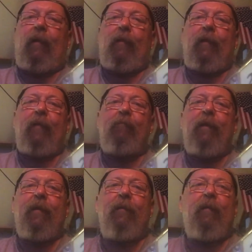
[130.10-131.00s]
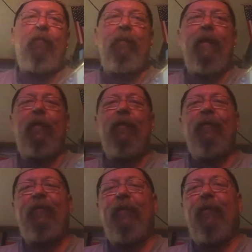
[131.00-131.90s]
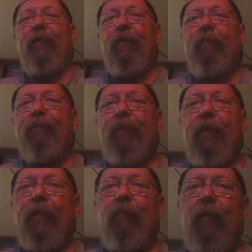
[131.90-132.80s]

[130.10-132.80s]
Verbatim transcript: They have been hermetically sealed on Funk and